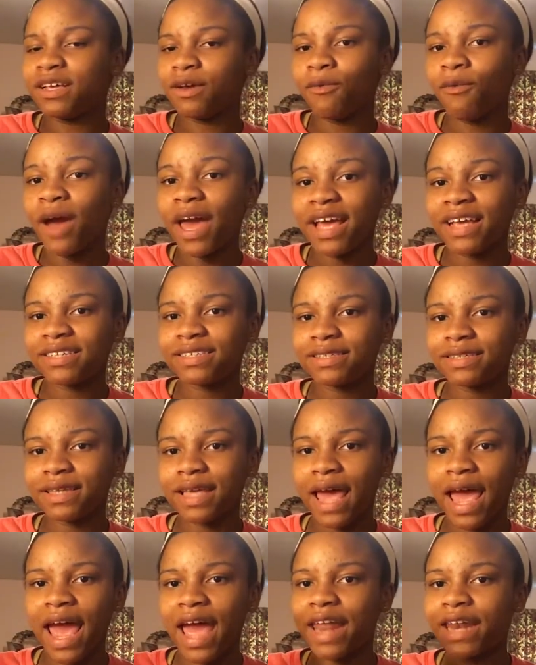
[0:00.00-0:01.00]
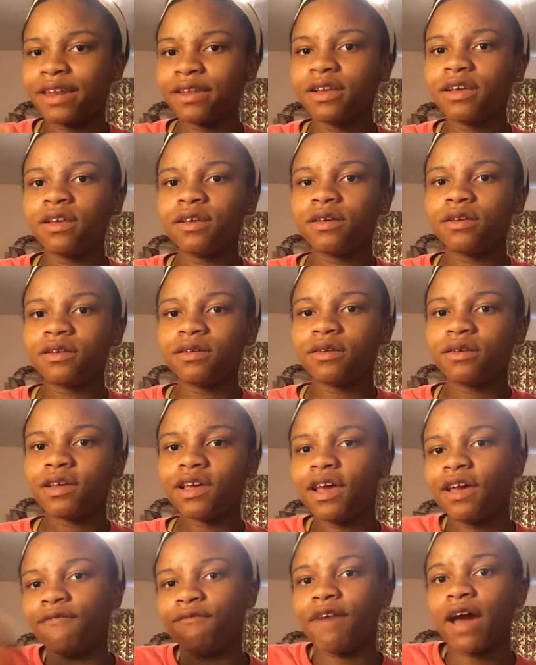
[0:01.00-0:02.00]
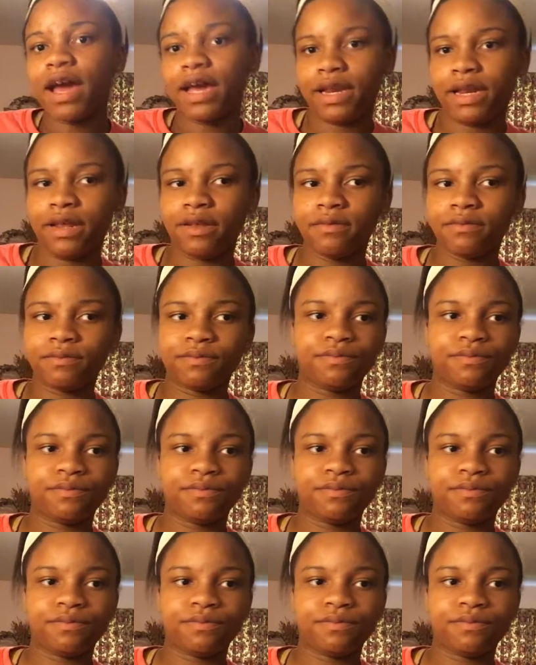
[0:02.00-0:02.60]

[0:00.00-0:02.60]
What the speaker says: West had invited.